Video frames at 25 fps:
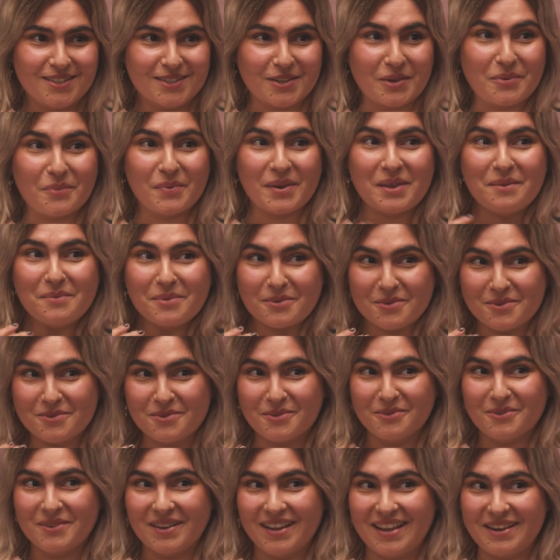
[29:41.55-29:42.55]
So we were
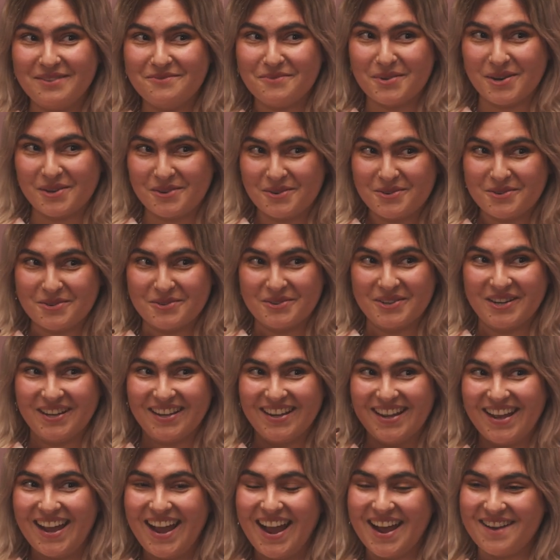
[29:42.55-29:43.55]
all in one
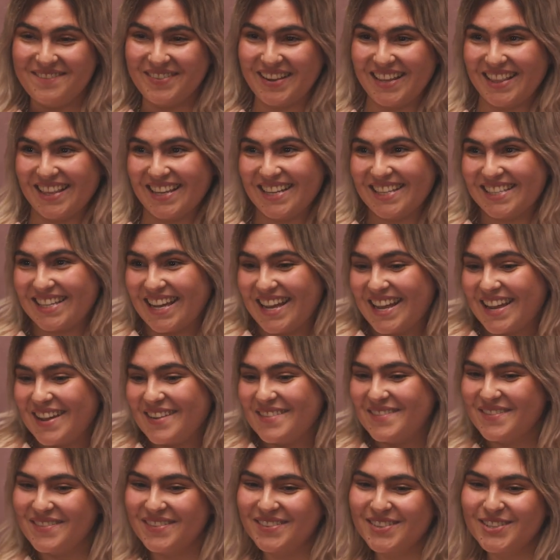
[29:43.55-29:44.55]
corner having this
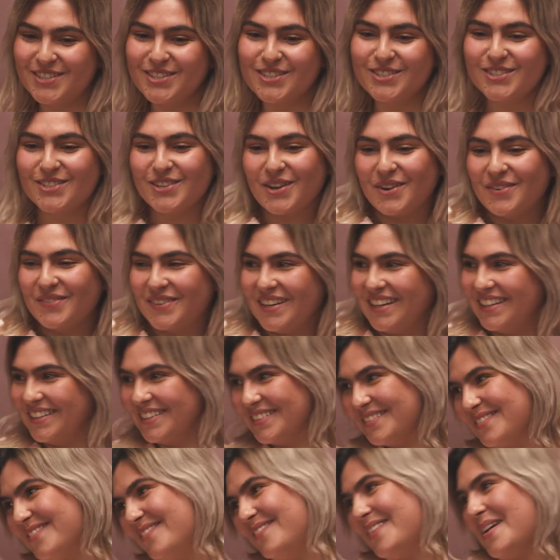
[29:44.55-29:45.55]
like soft
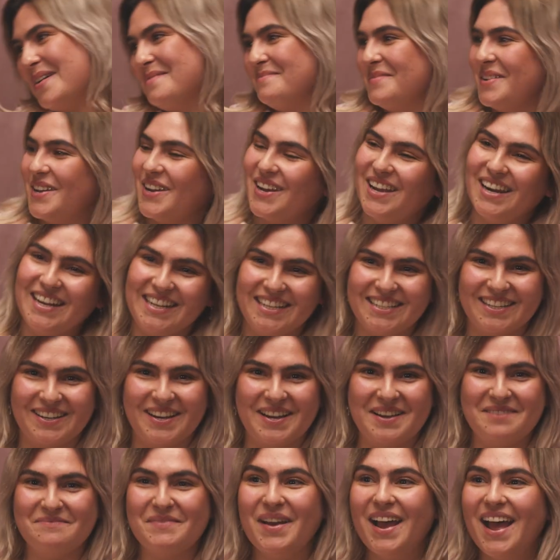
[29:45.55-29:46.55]
little femme girly
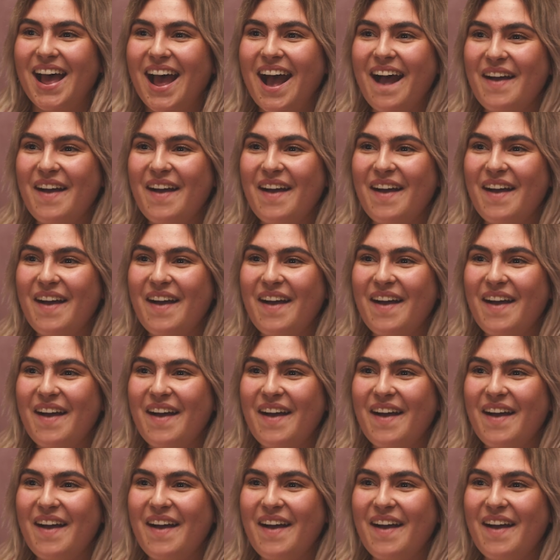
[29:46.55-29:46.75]
time,